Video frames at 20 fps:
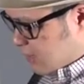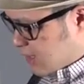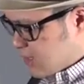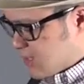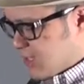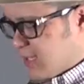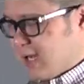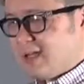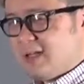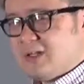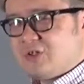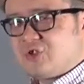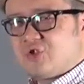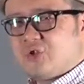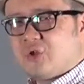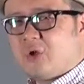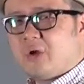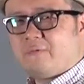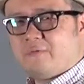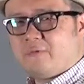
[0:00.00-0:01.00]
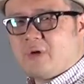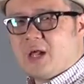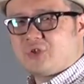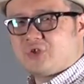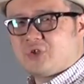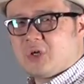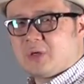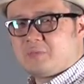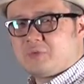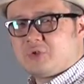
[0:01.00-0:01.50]
this light is not
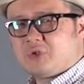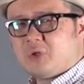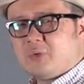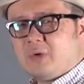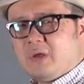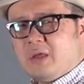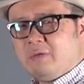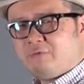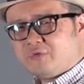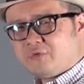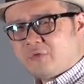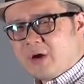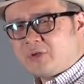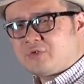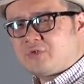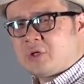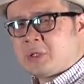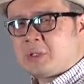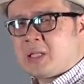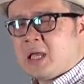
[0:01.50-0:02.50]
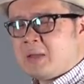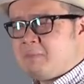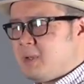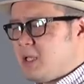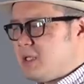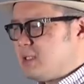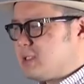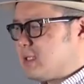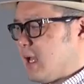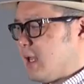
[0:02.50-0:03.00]
flashing. So it's flashing. That
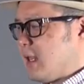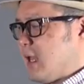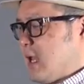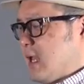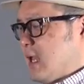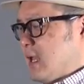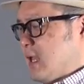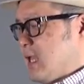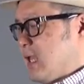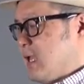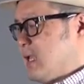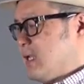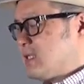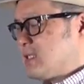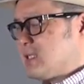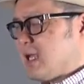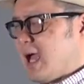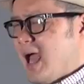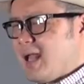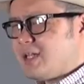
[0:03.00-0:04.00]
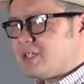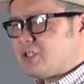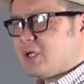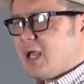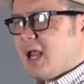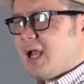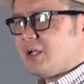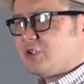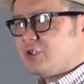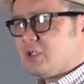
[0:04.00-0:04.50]
means that he is
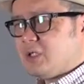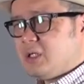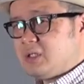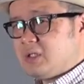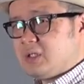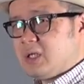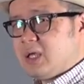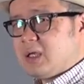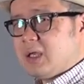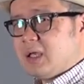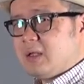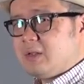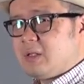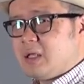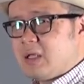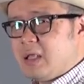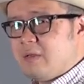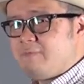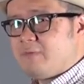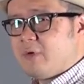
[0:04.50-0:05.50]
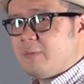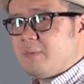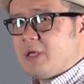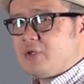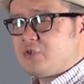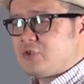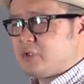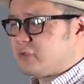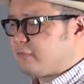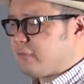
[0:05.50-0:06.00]
actually taking the
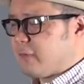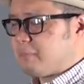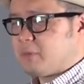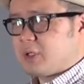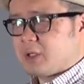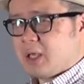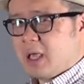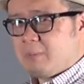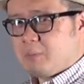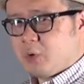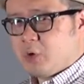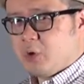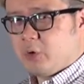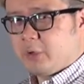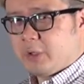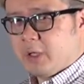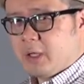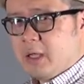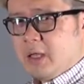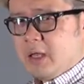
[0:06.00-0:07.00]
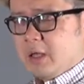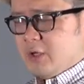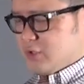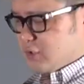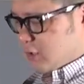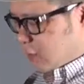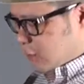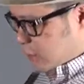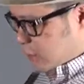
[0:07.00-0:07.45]
information from the camcorder. So